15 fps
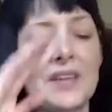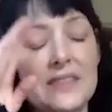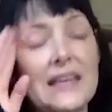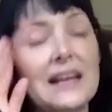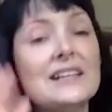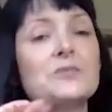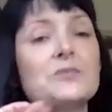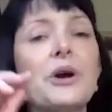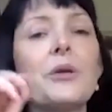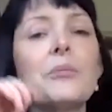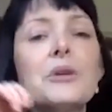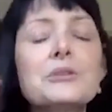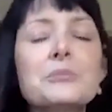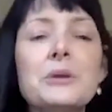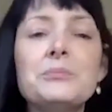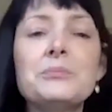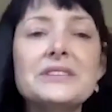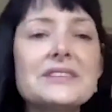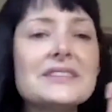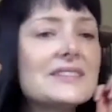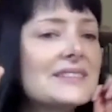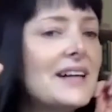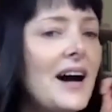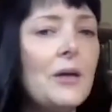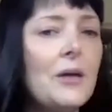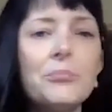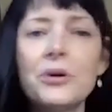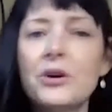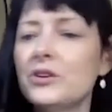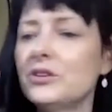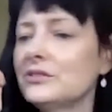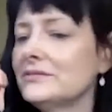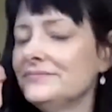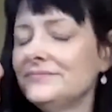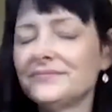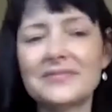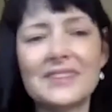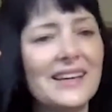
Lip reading: That's bare minimum. But this top bone,